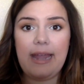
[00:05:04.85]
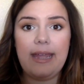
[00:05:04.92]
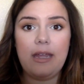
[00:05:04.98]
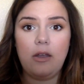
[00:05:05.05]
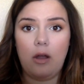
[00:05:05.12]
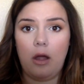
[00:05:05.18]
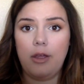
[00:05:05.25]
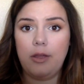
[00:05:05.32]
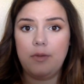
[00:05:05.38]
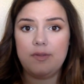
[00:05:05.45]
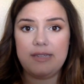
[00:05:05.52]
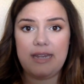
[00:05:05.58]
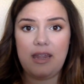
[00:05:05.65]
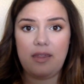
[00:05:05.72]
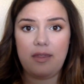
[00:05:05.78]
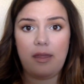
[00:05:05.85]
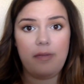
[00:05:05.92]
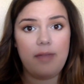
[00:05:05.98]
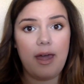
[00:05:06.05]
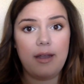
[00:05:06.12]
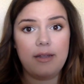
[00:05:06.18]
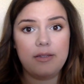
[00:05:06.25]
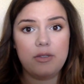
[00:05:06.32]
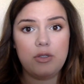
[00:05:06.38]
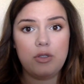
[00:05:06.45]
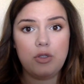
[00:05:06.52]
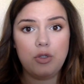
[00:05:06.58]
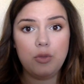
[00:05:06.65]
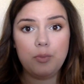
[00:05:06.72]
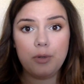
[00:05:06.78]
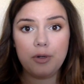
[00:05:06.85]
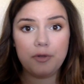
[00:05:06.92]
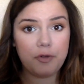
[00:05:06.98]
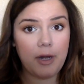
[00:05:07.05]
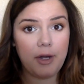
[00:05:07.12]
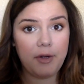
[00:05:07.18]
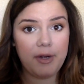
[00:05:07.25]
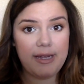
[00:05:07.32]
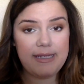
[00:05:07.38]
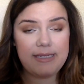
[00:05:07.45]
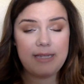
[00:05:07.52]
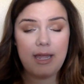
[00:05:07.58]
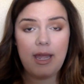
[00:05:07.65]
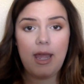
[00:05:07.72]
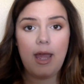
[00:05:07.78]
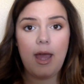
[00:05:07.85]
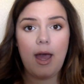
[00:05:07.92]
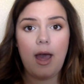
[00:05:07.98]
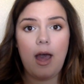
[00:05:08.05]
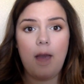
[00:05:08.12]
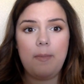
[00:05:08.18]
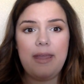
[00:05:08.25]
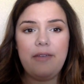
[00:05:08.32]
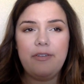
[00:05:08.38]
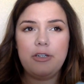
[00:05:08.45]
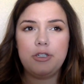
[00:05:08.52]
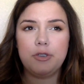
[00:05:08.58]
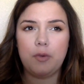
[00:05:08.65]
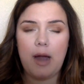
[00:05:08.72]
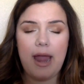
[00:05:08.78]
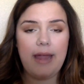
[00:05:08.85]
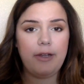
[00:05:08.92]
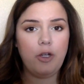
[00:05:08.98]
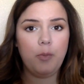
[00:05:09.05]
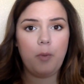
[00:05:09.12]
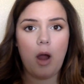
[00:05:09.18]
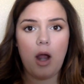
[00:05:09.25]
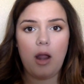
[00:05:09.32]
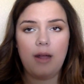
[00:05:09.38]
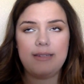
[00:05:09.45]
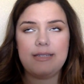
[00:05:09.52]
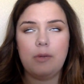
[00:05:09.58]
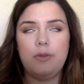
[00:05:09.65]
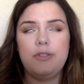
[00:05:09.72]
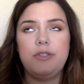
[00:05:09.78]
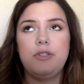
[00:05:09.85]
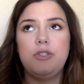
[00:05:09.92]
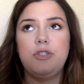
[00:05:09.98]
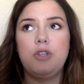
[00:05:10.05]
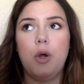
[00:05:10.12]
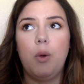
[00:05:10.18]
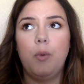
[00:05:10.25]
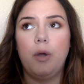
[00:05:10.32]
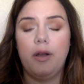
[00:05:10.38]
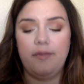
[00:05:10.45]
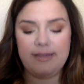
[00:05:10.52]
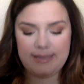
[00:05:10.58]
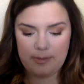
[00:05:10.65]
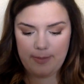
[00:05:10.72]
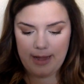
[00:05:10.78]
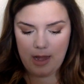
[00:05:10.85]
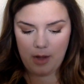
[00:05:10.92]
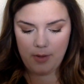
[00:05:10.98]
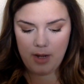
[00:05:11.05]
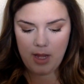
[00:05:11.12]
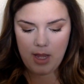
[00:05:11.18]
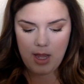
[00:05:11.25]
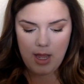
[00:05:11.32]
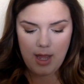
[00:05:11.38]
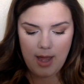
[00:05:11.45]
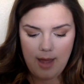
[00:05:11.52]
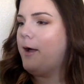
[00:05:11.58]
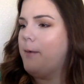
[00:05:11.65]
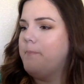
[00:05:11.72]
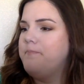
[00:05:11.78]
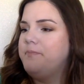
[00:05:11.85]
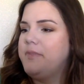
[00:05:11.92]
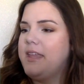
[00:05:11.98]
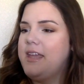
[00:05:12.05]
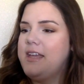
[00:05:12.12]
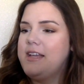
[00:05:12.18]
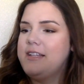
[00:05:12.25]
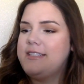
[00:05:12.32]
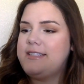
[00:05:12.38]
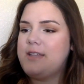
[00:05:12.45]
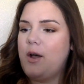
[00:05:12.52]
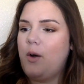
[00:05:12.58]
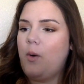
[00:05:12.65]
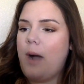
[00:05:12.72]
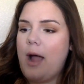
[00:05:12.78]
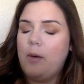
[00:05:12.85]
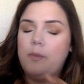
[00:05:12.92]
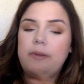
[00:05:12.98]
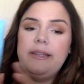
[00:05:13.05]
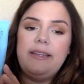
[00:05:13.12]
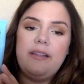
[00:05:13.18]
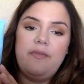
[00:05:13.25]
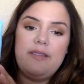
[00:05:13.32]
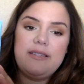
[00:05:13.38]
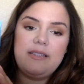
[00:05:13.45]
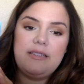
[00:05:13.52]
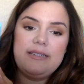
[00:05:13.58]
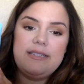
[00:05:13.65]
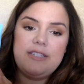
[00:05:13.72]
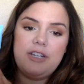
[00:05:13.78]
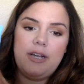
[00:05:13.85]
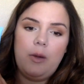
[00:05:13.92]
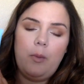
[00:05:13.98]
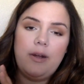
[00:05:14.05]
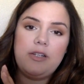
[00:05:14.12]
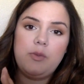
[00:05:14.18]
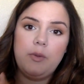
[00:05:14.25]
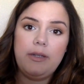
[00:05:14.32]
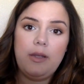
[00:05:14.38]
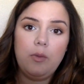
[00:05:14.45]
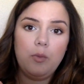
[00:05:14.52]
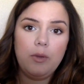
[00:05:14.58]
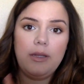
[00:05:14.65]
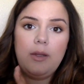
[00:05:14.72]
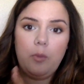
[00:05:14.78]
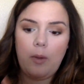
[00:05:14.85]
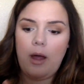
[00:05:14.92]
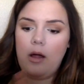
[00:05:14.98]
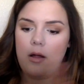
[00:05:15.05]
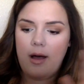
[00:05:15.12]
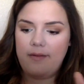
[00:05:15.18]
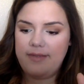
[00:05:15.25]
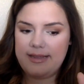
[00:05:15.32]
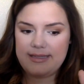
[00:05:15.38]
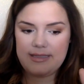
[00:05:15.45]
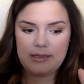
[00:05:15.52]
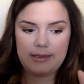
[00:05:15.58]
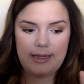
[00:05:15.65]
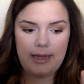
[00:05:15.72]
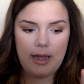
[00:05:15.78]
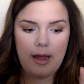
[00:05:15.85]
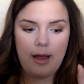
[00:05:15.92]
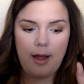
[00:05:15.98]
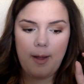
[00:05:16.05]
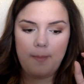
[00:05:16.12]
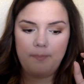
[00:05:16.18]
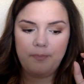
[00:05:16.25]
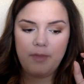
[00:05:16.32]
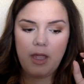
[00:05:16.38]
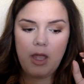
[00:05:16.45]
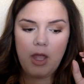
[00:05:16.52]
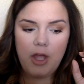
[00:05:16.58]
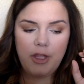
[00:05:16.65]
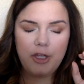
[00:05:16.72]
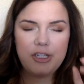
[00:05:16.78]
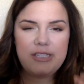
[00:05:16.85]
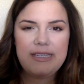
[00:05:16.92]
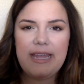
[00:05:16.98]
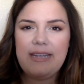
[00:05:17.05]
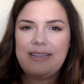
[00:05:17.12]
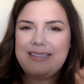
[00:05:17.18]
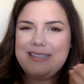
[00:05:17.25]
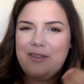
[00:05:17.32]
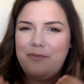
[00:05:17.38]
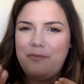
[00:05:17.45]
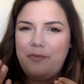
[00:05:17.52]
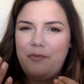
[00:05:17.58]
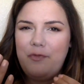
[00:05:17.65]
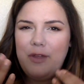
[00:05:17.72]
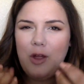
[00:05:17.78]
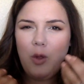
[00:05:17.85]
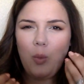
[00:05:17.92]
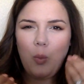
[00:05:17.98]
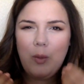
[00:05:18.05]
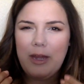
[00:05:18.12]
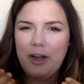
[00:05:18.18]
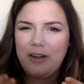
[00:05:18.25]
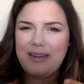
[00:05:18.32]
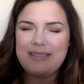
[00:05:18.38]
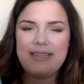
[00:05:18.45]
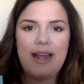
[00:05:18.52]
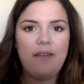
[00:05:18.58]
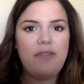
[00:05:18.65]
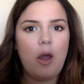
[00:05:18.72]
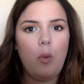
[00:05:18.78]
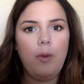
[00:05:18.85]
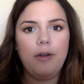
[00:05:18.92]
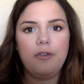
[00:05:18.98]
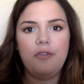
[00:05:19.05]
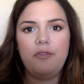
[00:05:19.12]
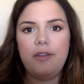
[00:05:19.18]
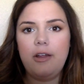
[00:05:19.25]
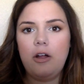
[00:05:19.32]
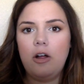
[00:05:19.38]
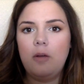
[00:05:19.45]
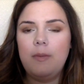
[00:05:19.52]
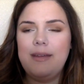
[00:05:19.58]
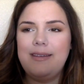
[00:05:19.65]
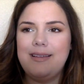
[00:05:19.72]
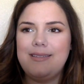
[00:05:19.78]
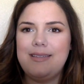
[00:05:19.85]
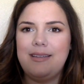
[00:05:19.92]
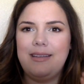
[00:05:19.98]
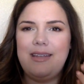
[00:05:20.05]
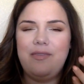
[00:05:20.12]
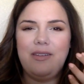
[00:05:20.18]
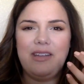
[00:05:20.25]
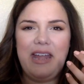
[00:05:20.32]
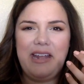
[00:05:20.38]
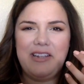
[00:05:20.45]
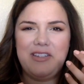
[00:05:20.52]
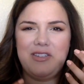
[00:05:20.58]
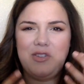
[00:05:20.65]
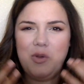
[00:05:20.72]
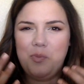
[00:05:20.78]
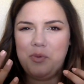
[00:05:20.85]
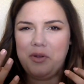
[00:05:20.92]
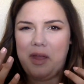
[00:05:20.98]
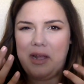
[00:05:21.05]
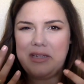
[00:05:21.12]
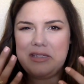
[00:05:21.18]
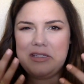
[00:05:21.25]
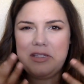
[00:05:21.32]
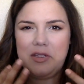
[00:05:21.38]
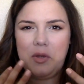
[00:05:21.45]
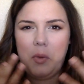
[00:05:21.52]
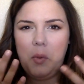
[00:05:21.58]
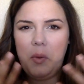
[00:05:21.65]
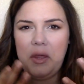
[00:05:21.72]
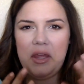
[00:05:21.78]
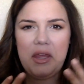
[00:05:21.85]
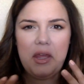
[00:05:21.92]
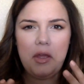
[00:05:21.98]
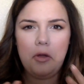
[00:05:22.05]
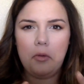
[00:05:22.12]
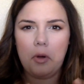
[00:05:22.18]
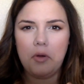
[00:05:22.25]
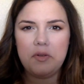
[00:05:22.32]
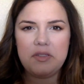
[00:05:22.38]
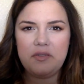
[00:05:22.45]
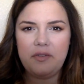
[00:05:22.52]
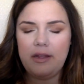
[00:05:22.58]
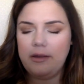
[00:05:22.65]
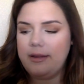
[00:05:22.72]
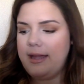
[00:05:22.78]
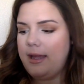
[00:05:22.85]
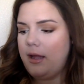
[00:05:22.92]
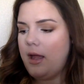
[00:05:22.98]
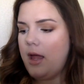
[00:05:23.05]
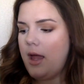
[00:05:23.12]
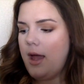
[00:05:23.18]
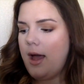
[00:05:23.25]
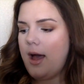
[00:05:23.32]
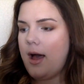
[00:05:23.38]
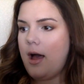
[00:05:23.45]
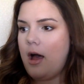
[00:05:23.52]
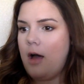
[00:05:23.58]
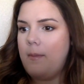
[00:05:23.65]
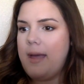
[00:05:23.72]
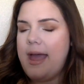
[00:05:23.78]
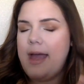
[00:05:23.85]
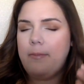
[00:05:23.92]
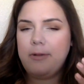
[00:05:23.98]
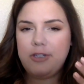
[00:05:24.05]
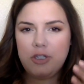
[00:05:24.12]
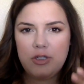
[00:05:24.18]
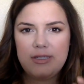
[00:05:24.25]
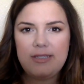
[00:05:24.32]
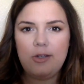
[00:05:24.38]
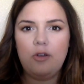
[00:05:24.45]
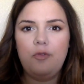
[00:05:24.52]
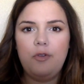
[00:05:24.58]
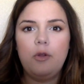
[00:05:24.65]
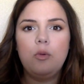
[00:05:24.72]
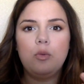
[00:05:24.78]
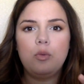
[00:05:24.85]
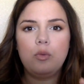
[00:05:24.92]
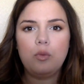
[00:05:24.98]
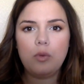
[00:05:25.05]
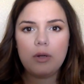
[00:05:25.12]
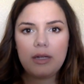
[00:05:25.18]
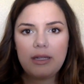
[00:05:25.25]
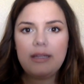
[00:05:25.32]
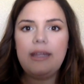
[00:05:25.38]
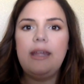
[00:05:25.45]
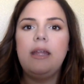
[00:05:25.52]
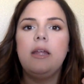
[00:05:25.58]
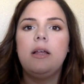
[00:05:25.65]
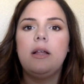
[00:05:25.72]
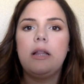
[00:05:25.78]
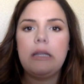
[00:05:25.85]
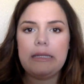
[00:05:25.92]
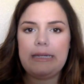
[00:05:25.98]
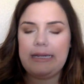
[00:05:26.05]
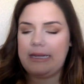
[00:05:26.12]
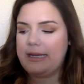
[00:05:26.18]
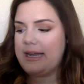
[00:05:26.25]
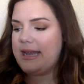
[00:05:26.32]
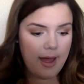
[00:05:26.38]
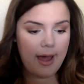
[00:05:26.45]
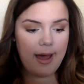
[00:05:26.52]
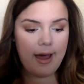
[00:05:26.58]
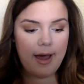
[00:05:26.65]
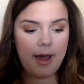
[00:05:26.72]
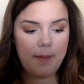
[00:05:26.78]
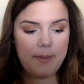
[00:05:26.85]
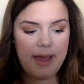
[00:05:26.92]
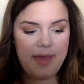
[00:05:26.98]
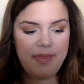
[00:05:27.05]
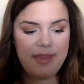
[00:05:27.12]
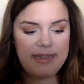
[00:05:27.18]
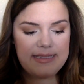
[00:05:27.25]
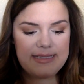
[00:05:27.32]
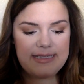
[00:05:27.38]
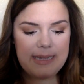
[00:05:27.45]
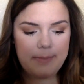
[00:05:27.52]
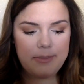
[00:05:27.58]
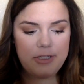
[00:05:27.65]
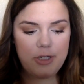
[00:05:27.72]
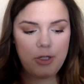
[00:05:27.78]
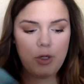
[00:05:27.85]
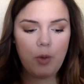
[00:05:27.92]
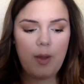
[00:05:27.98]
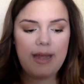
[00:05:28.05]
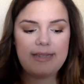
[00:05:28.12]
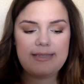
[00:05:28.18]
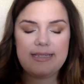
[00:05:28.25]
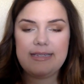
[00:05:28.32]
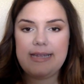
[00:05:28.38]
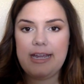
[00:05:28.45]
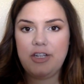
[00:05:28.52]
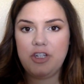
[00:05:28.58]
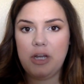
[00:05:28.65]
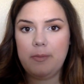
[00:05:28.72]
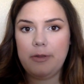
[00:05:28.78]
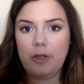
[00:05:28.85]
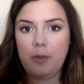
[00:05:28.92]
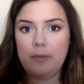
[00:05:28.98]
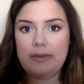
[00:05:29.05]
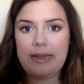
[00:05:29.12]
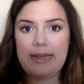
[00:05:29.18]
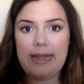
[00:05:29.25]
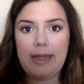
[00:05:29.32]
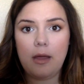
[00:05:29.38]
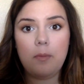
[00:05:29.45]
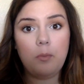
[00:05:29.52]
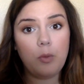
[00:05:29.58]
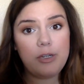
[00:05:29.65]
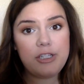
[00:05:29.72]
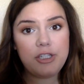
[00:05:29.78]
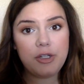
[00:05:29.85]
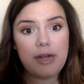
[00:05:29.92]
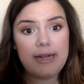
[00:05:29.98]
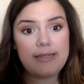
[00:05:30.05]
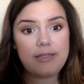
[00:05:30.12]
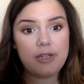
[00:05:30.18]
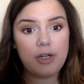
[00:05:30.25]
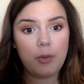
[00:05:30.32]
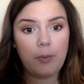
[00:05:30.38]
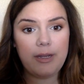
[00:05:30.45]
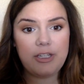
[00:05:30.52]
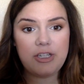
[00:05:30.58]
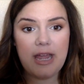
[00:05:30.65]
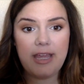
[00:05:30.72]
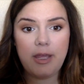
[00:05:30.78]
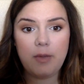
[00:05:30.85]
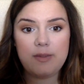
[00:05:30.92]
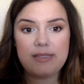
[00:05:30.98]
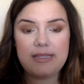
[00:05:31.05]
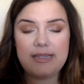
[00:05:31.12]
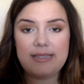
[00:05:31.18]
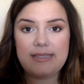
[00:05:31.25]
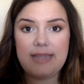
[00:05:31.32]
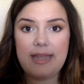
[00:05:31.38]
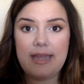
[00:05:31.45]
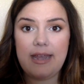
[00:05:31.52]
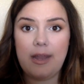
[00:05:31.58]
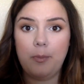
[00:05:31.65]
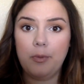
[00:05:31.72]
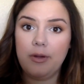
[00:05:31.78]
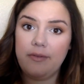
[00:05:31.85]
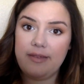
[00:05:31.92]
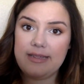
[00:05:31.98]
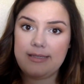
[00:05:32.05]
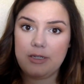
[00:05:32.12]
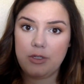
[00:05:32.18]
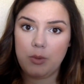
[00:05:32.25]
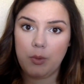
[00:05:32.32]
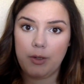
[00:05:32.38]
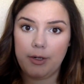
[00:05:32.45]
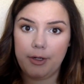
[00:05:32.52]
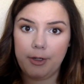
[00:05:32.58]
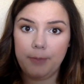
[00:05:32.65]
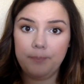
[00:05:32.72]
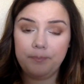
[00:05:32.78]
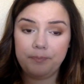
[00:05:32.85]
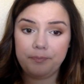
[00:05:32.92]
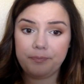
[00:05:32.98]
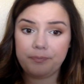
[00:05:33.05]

I cannot use anything that is super fragrant. Even trying new products, I was so nervous about. So I really love this cleanser. It works really, really well, obviously. Your skin doesn't feel weird, doesn't have that weird film. It doesn't leave it like super like squeaky, gross feeling. But you still feel really clean. And then step 2 is the Daydream Illuminating Moisturizer, which I used this in a previous tutorial.